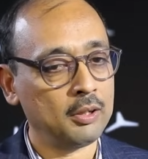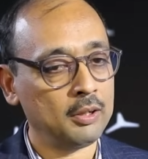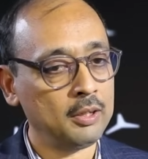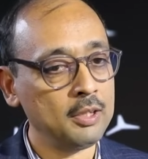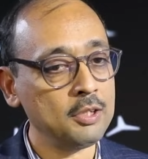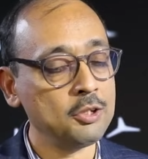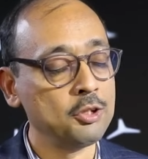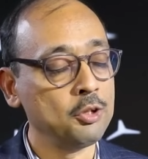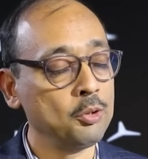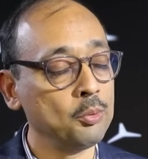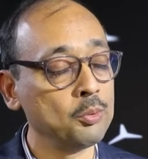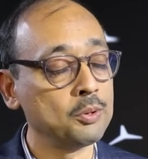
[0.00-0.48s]

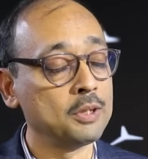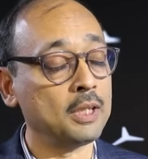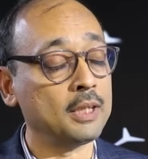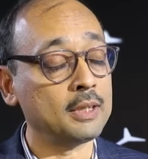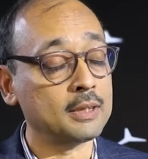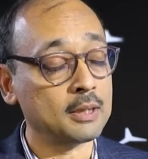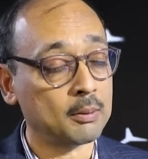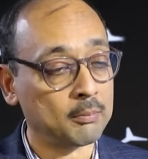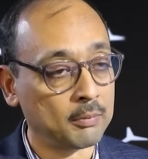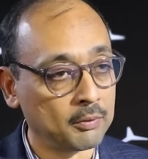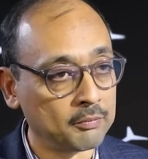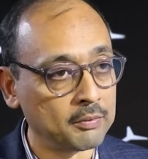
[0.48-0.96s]
is
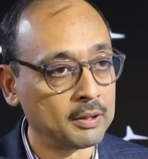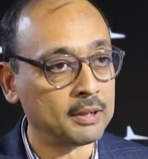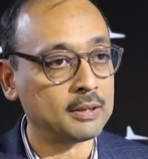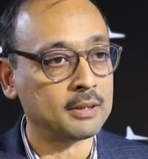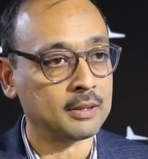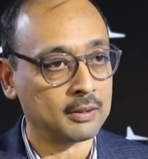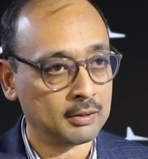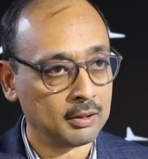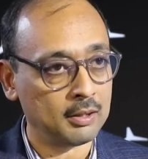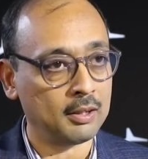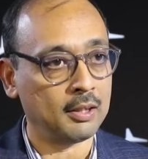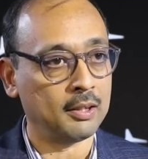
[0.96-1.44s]
using some of
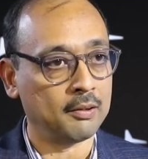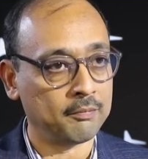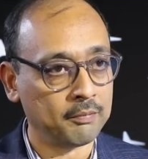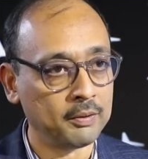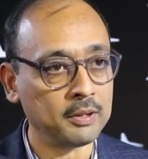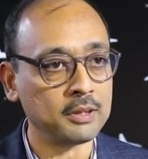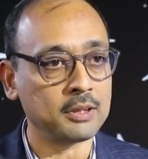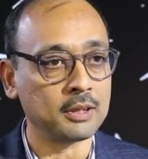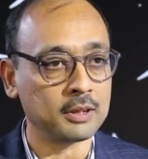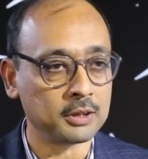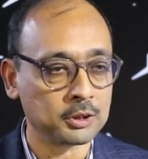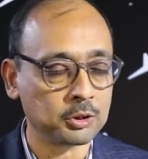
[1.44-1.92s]
these
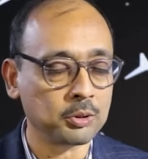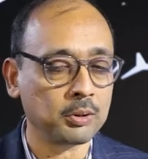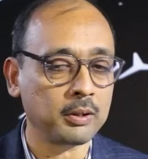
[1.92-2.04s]
features.